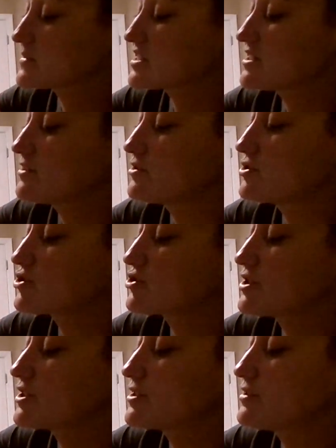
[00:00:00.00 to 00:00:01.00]
And there's
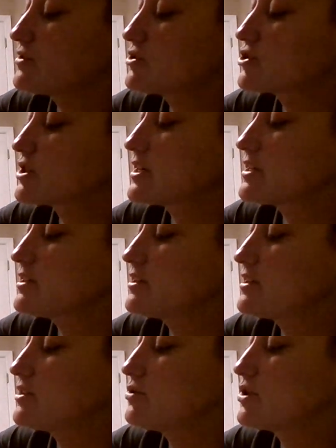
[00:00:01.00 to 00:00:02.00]
tricks of the trade
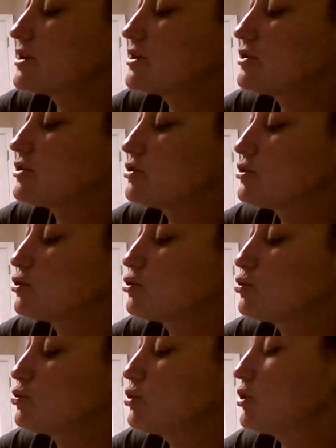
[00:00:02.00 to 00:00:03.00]
that you can
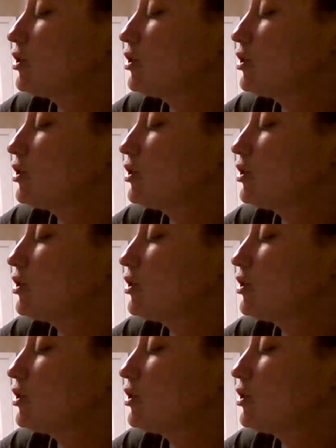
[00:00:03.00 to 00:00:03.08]
do